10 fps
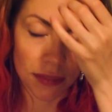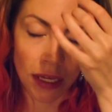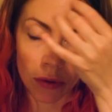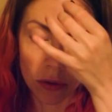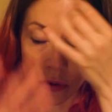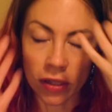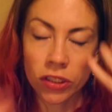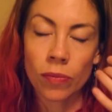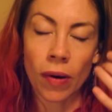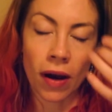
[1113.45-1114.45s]
they would
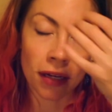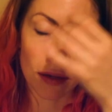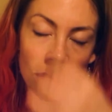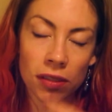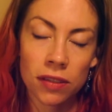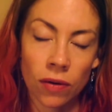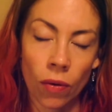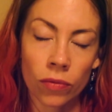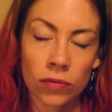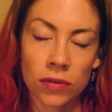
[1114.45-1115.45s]
grid your body with
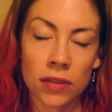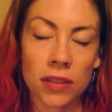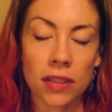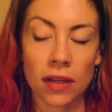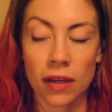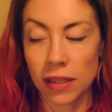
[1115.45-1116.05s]
stones,